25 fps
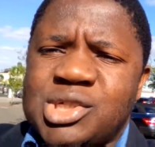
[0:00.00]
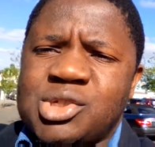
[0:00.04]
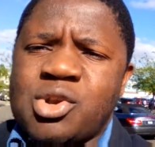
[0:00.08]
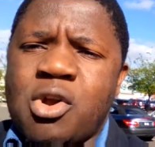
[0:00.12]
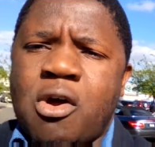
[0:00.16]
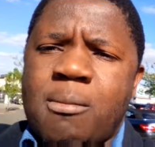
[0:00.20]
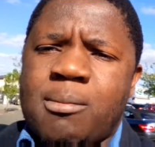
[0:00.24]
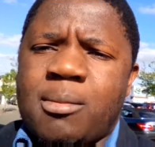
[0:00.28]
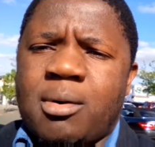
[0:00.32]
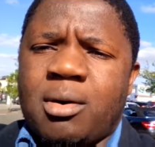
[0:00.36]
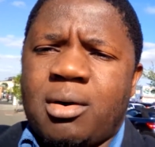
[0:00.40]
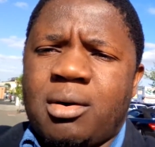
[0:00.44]
is
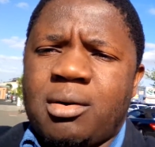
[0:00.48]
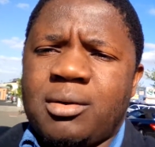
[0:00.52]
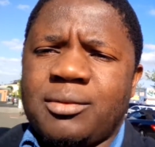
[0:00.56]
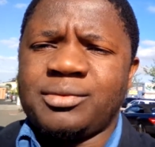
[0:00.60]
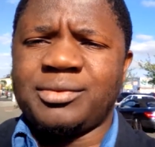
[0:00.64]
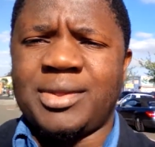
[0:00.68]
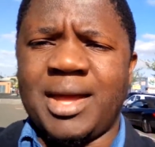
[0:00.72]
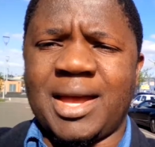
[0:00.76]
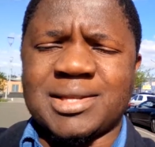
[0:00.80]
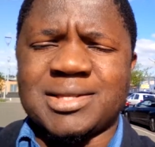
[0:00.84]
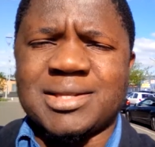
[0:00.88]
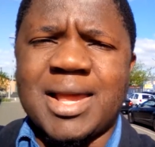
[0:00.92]
normal.
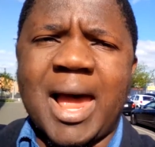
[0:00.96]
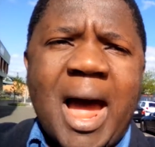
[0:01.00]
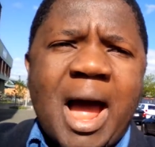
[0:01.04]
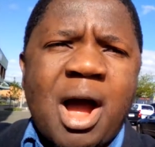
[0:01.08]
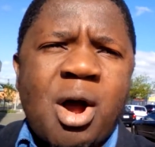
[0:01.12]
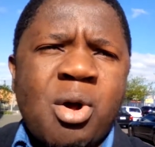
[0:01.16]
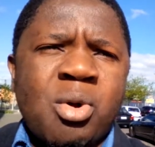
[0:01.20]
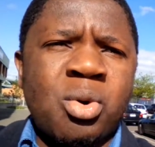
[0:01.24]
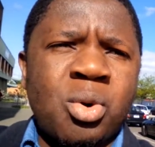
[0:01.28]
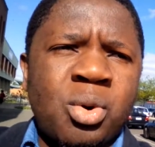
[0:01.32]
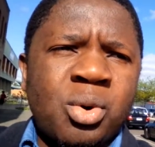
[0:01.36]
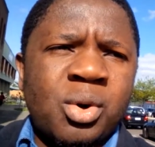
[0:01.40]
That's
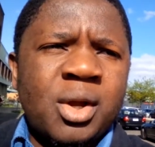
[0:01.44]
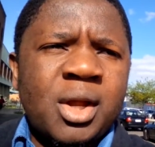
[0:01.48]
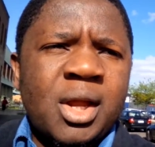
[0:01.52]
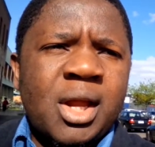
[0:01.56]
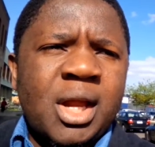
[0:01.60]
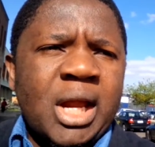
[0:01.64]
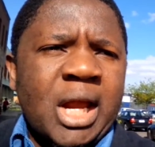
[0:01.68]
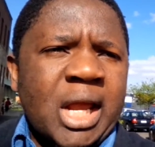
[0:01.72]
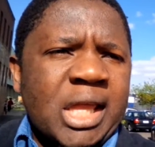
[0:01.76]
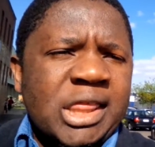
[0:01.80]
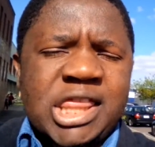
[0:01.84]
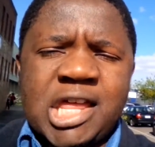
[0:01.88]
how
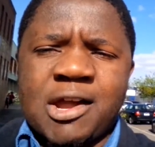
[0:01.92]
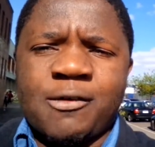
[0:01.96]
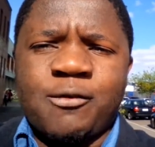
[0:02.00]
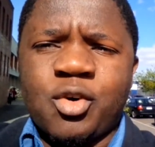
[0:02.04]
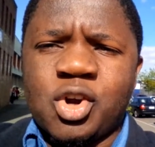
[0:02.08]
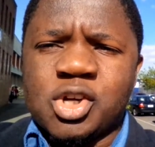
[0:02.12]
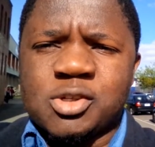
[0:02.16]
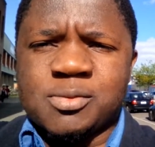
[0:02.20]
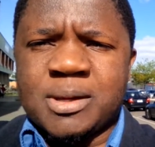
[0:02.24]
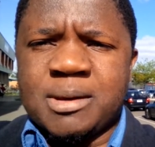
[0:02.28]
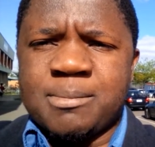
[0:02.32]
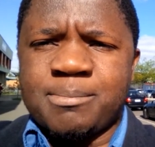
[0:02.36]
they've
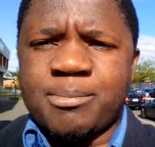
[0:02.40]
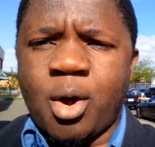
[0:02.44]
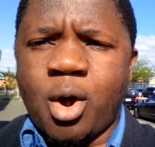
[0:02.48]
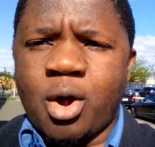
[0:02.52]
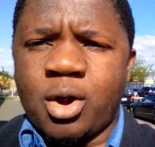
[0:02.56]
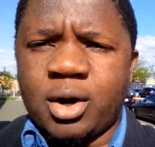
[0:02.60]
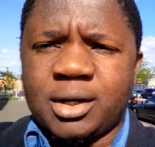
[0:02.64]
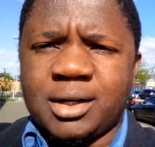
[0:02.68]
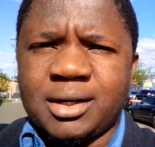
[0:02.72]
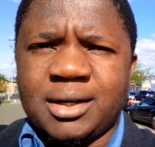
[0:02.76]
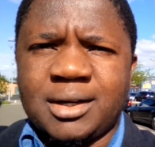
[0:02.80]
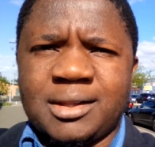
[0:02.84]
always been
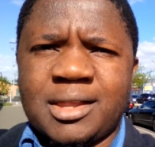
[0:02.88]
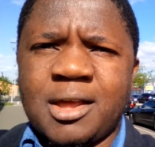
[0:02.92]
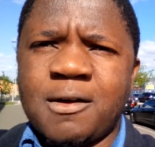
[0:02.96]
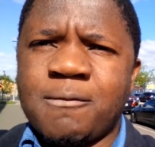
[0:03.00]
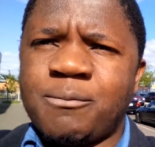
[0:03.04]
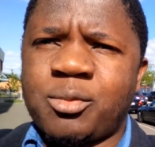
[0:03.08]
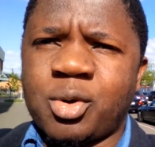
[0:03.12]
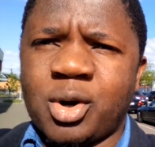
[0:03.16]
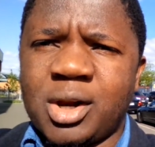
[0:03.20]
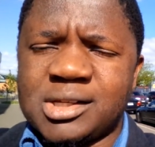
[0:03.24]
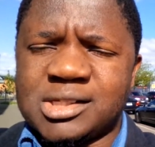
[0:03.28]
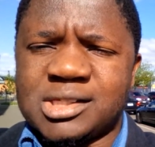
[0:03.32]
born.
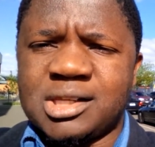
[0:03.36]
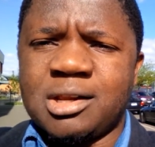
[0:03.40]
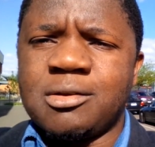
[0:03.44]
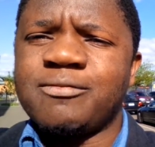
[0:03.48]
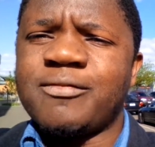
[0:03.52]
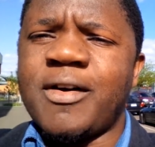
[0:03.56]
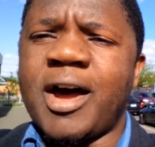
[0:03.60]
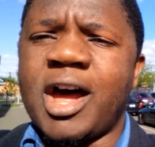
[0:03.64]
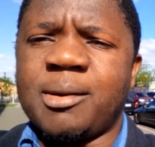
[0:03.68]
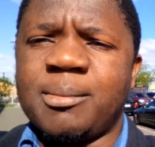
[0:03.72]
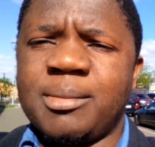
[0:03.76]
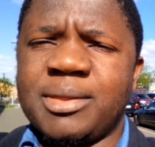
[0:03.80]
They've raised in an
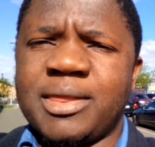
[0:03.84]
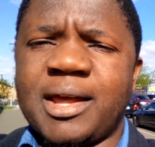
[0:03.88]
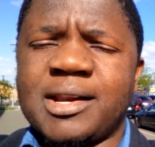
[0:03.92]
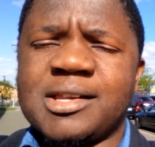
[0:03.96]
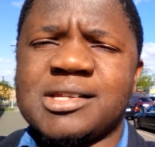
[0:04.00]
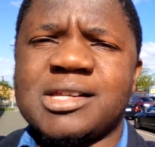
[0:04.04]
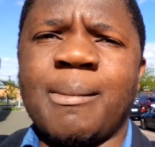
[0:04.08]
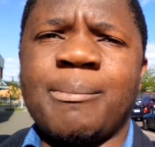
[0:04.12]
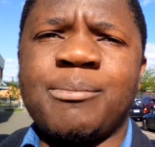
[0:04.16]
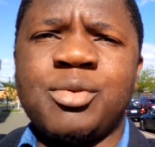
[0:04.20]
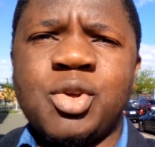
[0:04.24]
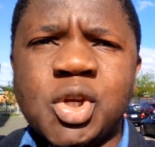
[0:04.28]
environment
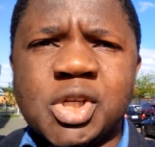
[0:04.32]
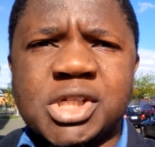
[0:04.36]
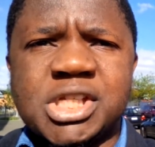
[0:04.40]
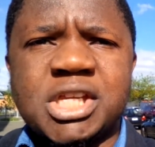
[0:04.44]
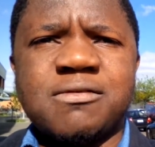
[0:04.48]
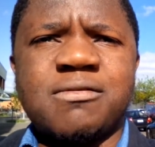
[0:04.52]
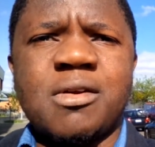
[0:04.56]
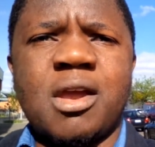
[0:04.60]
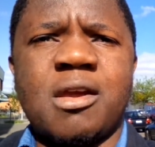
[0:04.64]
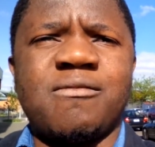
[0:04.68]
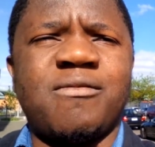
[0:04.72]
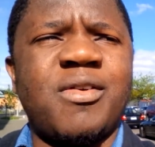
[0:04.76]
that is
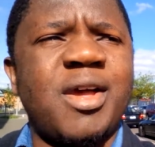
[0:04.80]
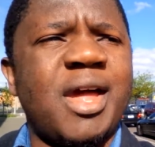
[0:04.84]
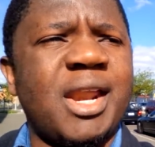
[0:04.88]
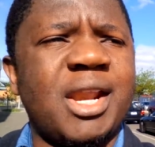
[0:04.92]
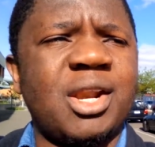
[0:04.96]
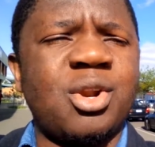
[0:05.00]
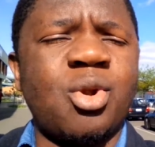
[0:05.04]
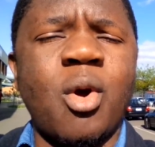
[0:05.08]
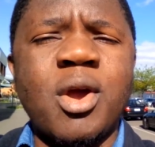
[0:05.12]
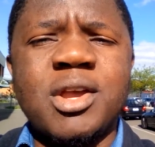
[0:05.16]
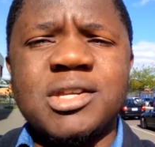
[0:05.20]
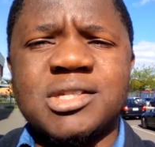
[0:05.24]
abusive, a
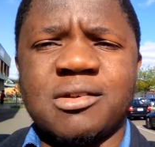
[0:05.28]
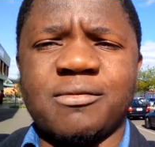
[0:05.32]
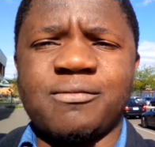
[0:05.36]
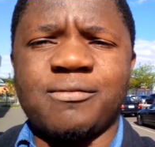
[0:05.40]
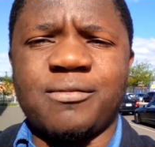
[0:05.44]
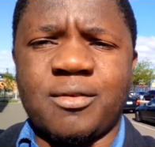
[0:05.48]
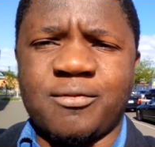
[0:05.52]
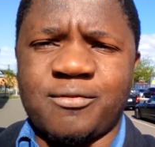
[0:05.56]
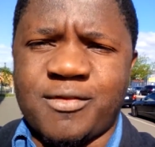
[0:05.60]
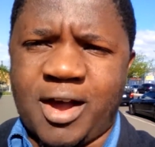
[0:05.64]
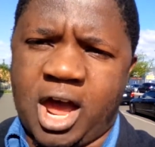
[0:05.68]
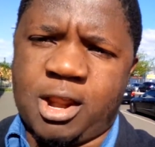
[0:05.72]
very noisy
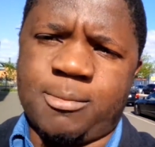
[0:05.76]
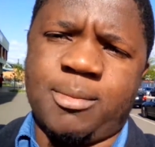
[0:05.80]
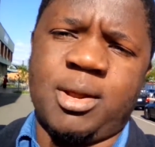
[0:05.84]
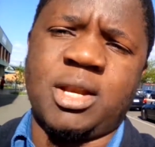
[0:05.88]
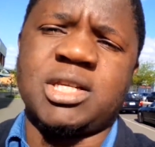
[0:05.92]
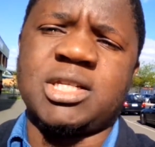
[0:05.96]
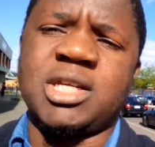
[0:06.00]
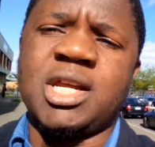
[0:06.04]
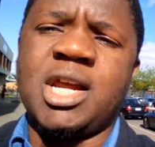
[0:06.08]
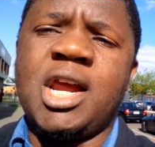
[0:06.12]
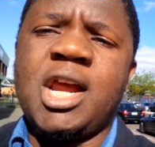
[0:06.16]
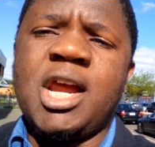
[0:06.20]

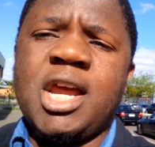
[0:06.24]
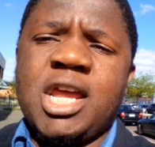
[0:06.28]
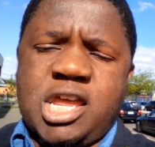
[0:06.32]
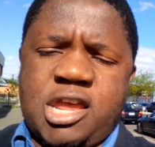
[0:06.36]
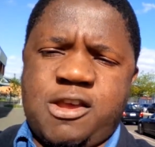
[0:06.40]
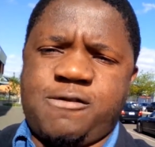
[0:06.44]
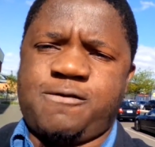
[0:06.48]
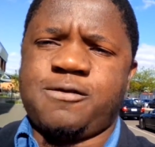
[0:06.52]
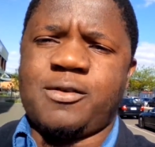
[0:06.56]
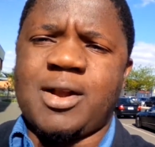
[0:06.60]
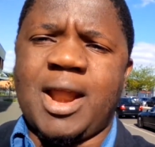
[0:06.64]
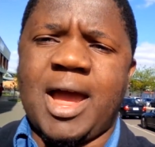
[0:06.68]
environment,
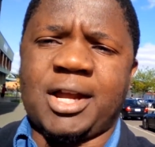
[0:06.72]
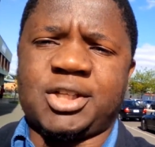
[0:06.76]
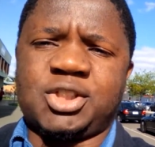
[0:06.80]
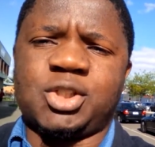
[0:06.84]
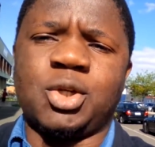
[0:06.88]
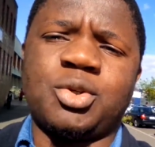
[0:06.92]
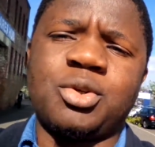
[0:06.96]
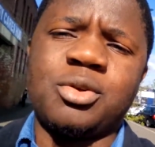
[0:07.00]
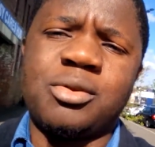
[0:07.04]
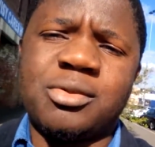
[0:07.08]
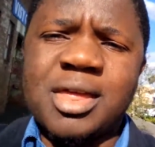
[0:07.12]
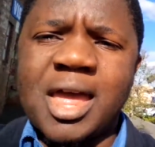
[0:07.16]
if you like.
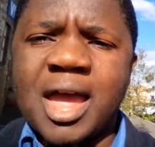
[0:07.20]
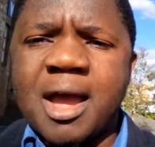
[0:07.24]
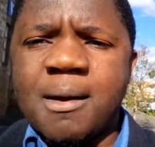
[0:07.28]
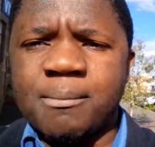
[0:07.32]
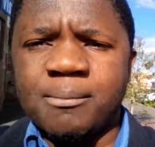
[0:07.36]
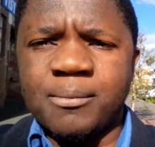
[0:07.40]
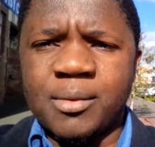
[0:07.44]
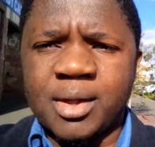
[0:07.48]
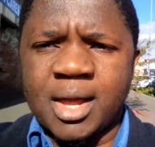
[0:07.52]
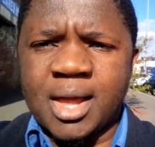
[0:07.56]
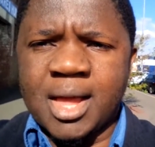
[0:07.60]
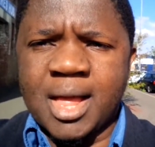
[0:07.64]
So to
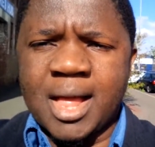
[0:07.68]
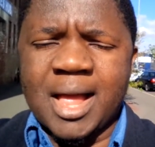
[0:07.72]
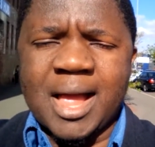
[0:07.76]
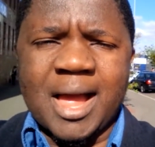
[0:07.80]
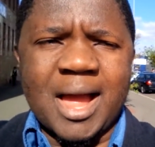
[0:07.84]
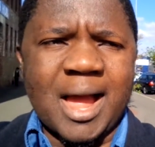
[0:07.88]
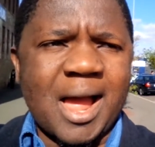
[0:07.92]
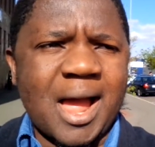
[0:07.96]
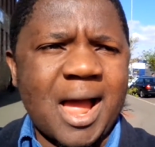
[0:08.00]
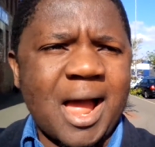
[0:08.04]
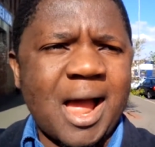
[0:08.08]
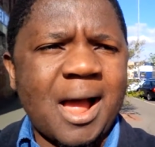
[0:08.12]
them,
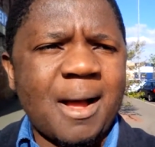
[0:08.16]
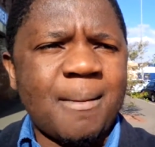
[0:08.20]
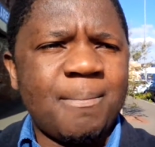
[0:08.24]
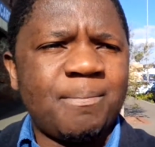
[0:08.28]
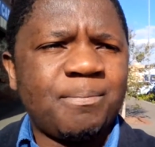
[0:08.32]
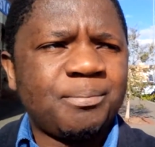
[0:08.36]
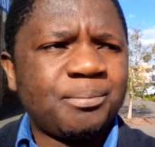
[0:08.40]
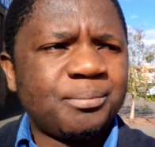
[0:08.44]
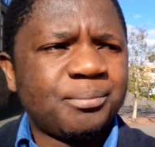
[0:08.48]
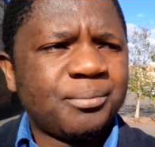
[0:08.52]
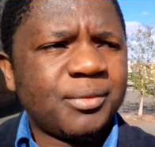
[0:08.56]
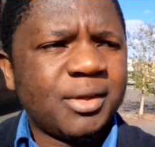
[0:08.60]

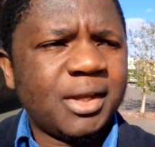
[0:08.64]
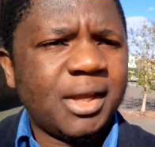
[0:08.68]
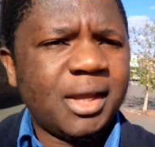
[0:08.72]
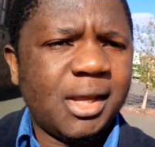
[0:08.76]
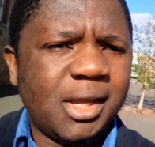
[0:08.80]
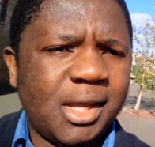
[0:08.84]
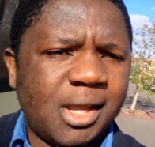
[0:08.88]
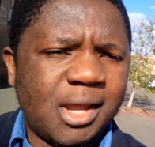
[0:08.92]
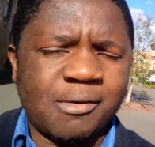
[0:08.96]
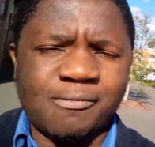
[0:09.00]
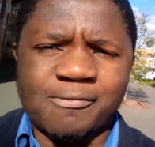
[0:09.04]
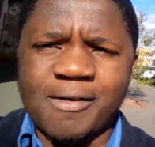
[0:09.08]

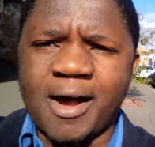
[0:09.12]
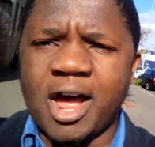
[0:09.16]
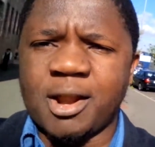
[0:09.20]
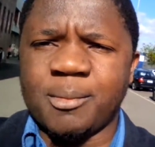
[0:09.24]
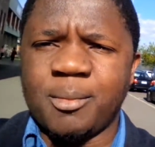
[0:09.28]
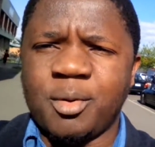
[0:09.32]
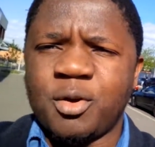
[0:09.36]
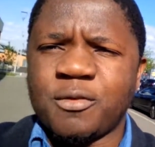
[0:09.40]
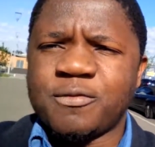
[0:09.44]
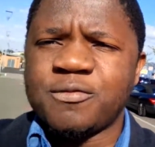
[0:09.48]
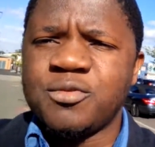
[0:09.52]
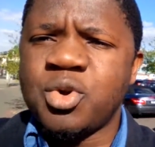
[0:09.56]

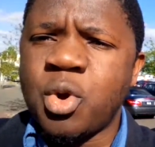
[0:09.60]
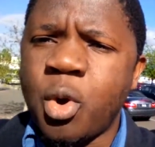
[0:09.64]
environment of